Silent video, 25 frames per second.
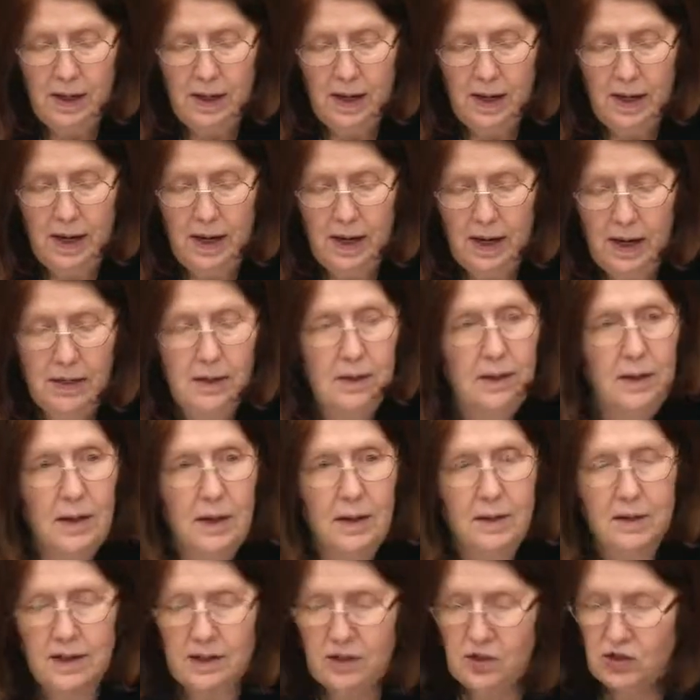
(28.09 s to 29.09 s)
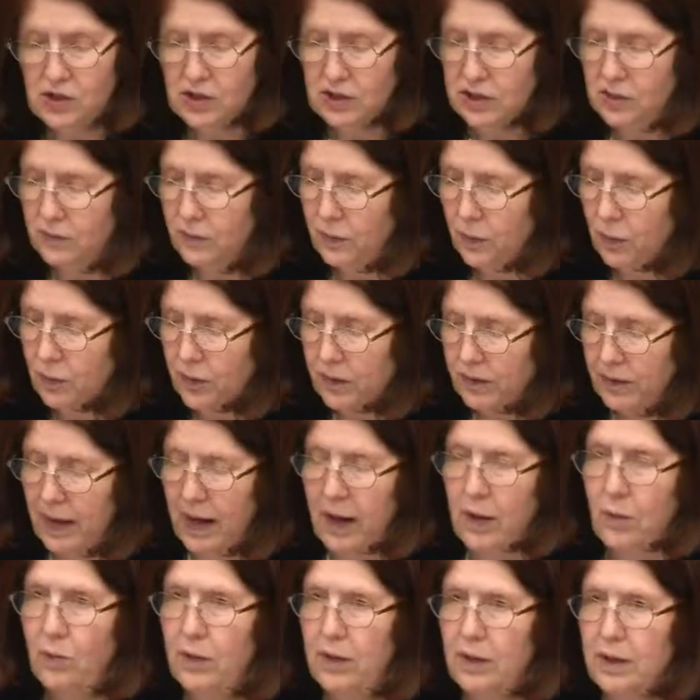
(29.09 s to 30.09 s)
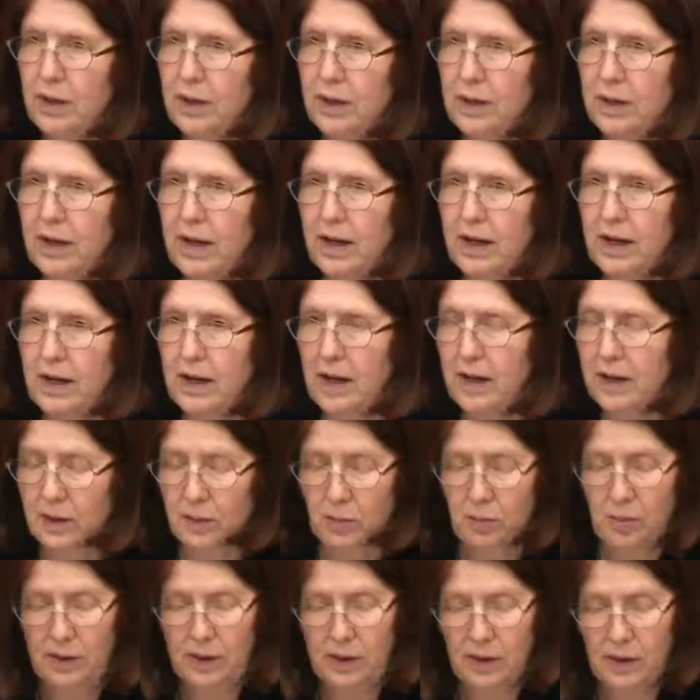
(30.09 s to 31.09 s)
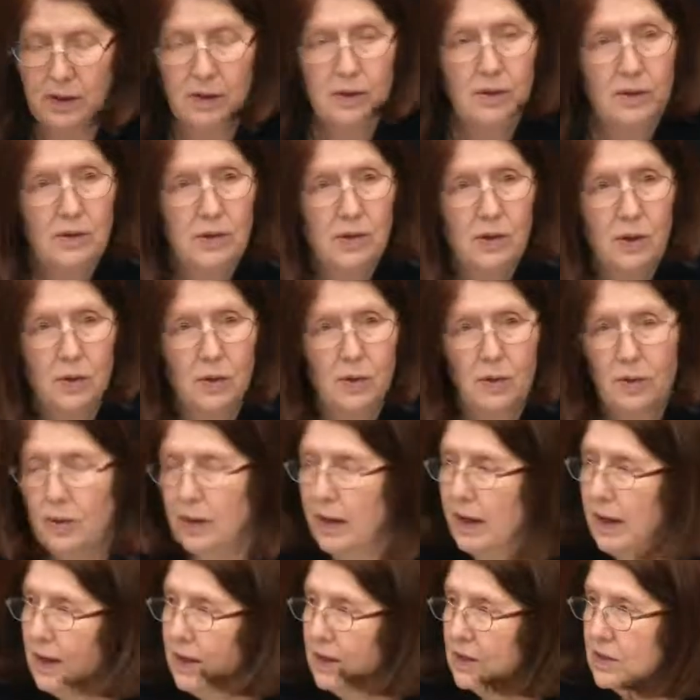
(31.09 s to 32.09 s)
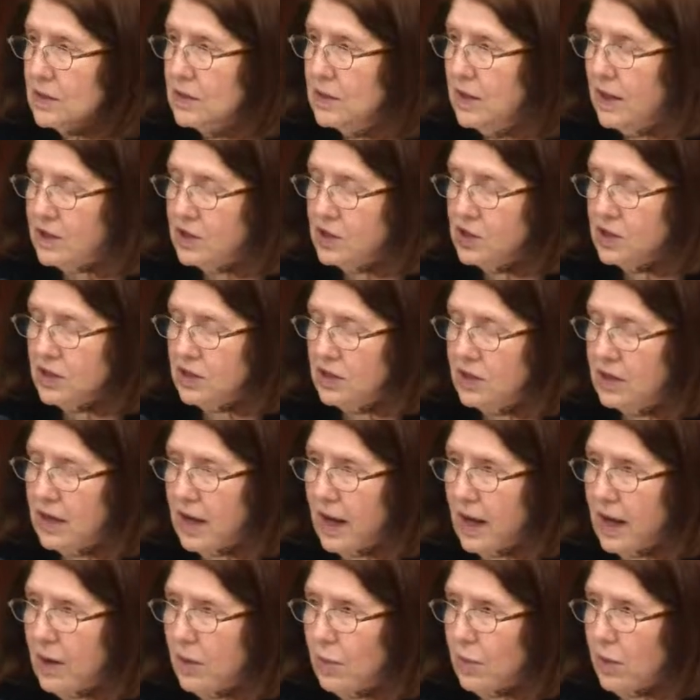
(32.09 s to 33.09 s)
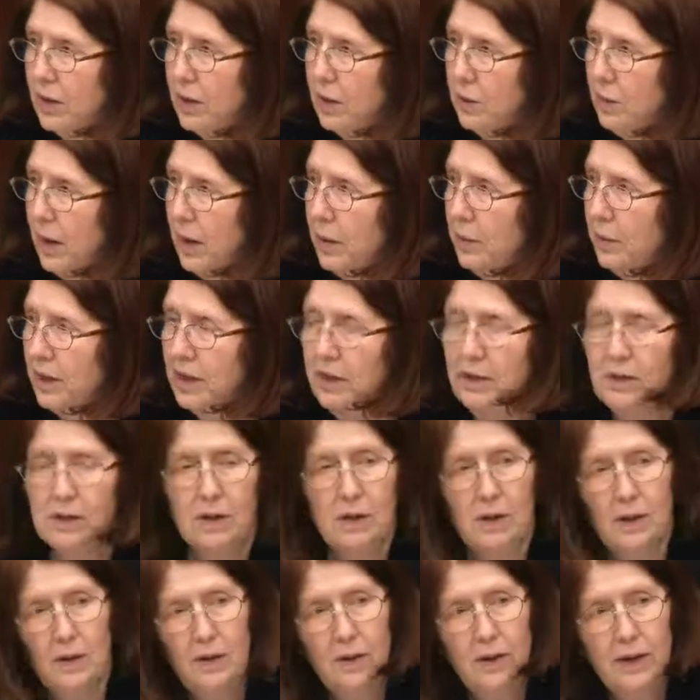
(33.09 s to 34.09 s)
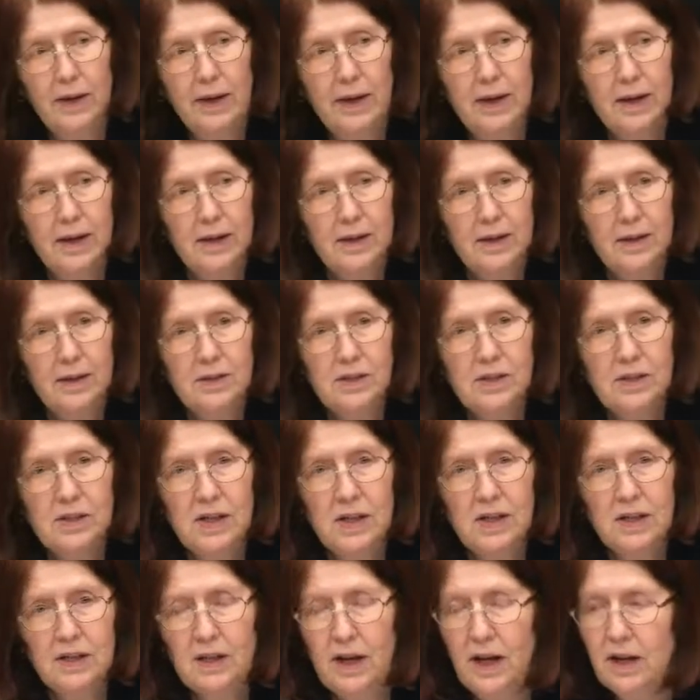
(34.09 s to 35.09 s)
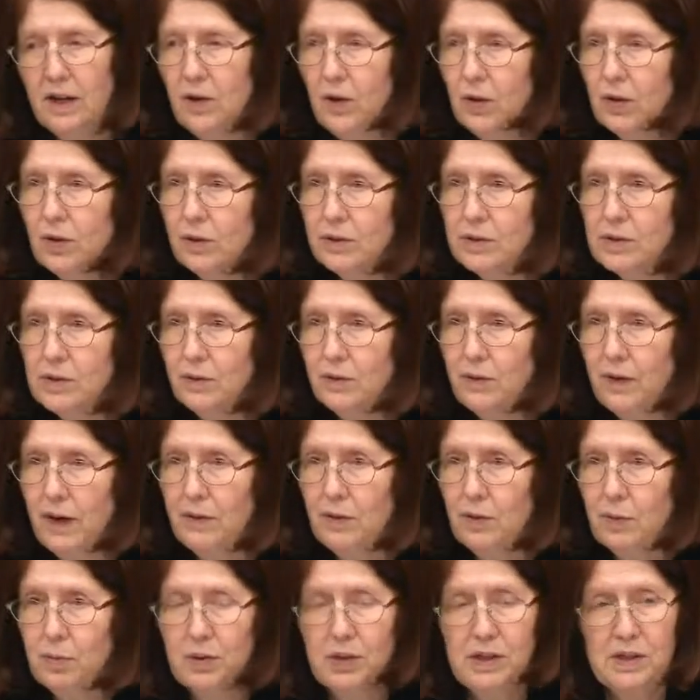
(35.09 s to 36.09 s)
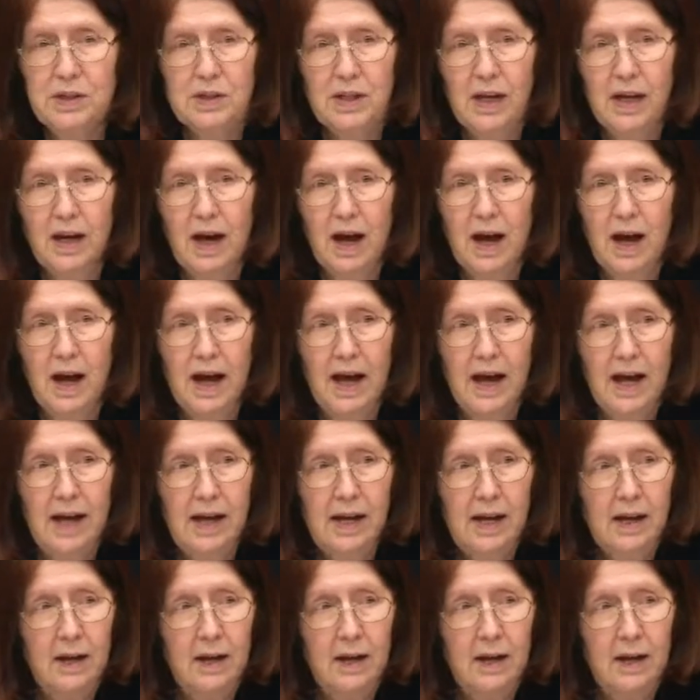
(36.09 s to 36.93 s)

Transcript: And let's just vote on that one and get it on the bill. So any discussion to the A1 amendment? Seeing none, all those in favor, please say aye.